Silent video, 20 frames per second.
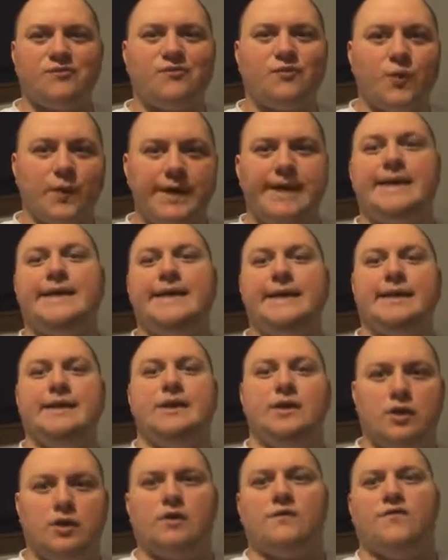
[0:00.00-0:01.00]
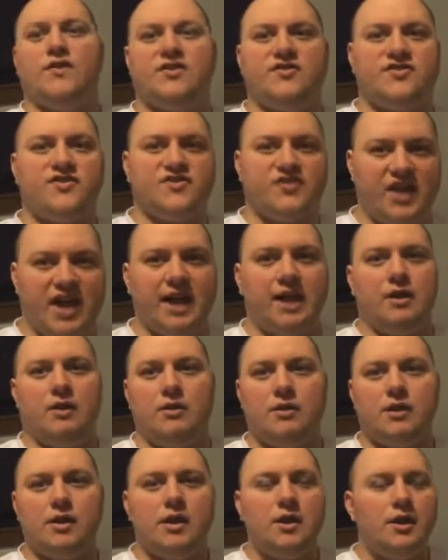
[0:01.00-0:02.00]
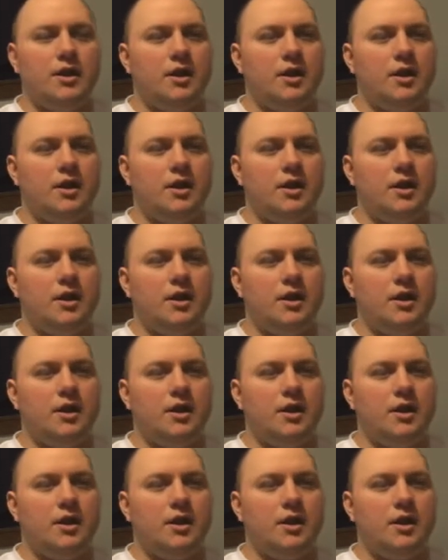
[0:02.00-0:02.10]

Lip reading: freaking nervous as hell.